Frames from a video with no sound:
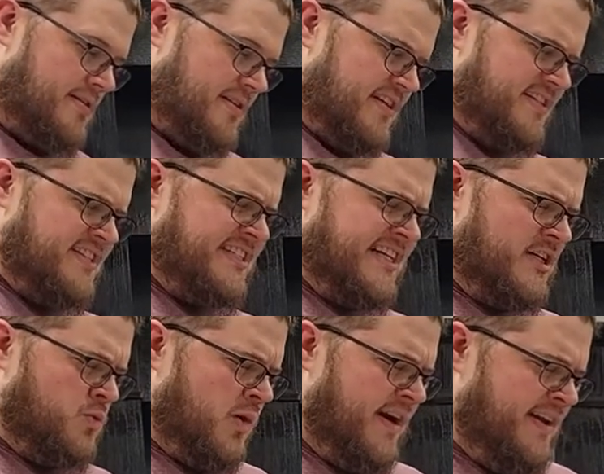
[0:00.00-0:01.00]
I
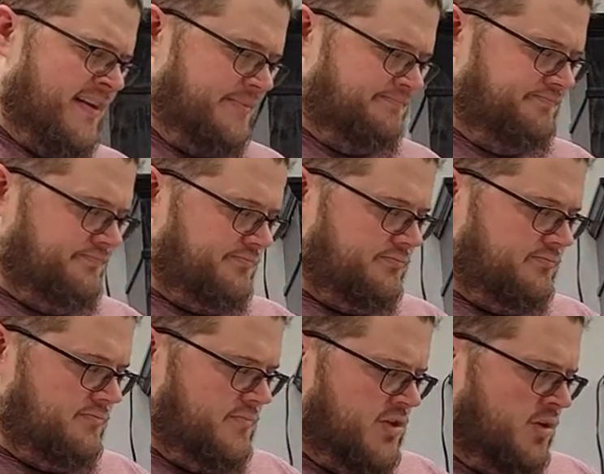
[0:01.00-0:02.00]
stand waiting,
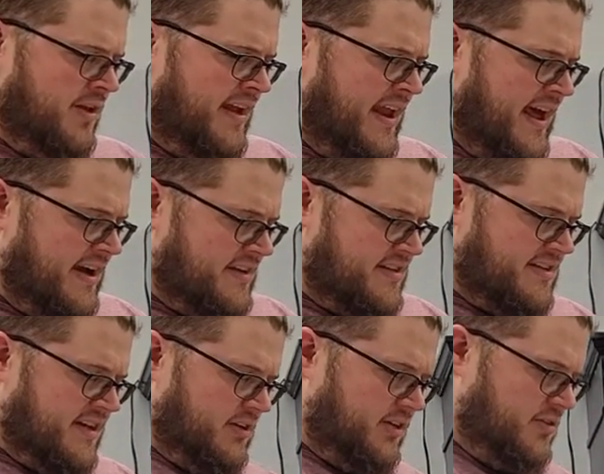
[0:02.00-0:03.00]
dueling axe
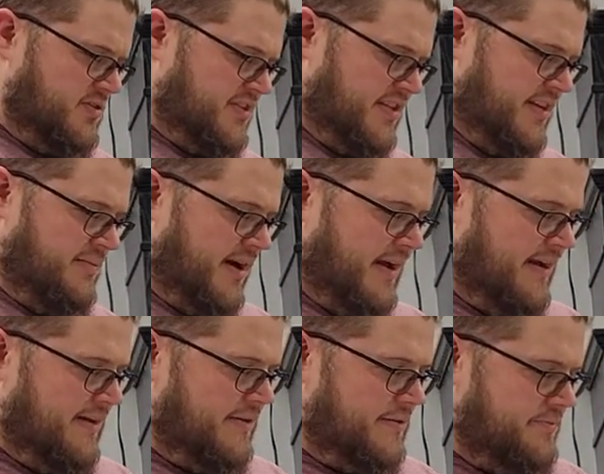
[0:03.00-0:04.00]
held loosely in my
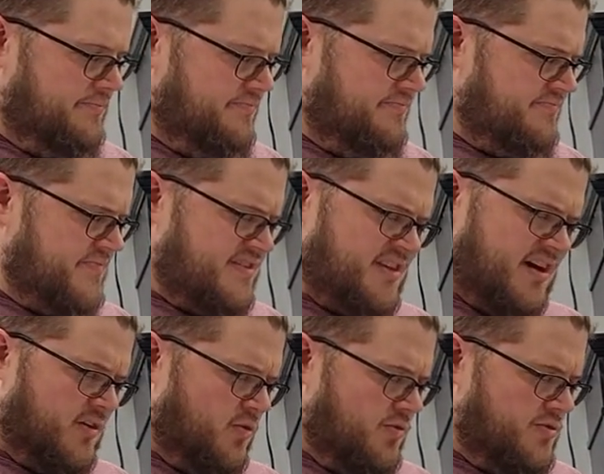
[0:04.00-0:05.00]
hand. It's
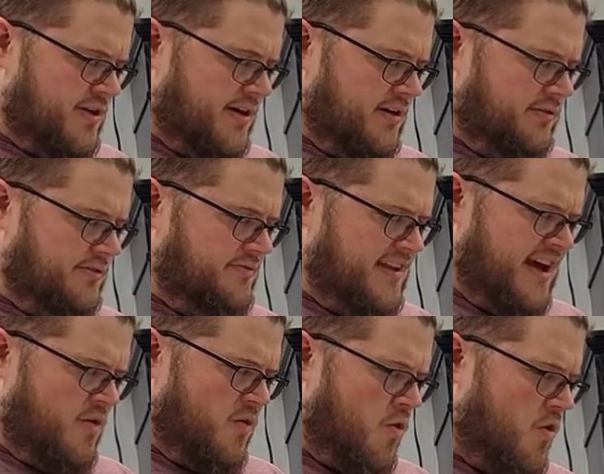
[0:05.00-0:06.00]
not Gorechild.
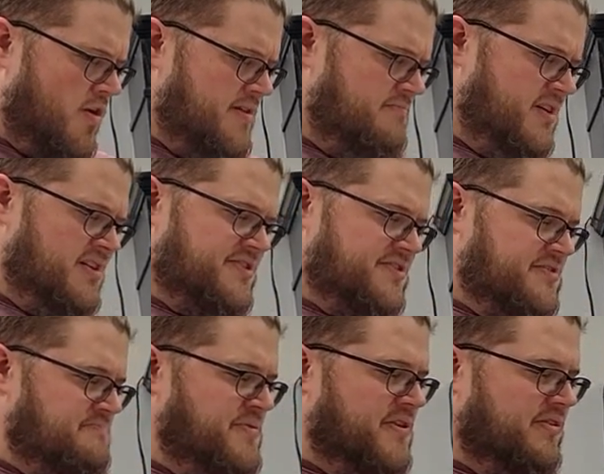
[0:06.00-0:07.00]
That roaring monster is
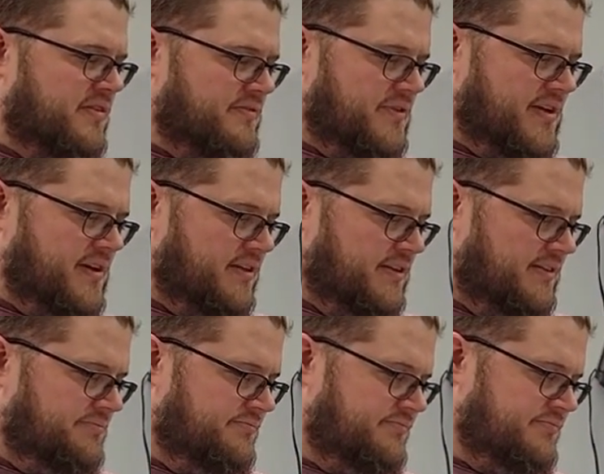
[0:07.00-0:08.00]
purely for
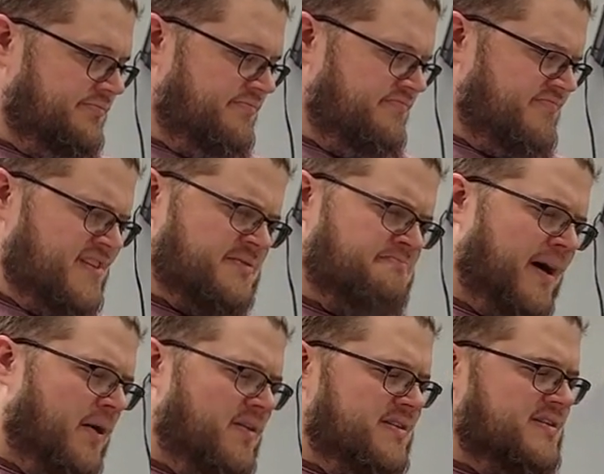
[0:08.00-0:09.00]
killing. This
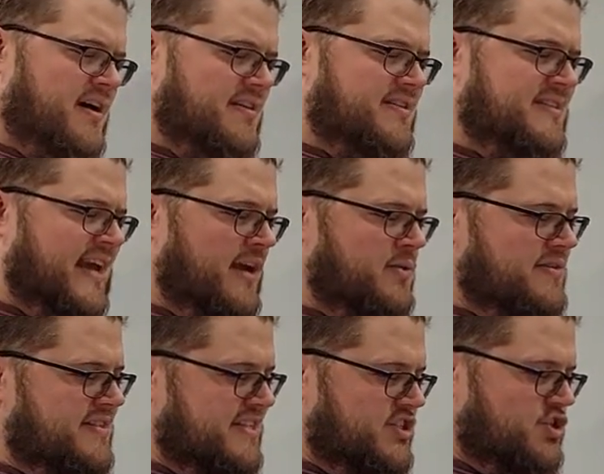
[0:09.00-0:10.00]
bout is not
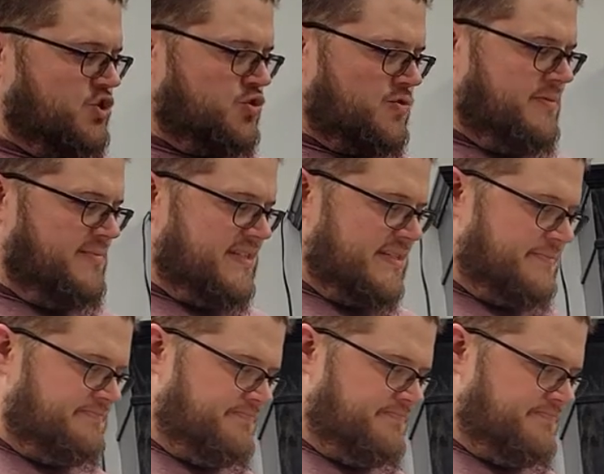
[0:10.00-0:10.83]
sanguis extremis.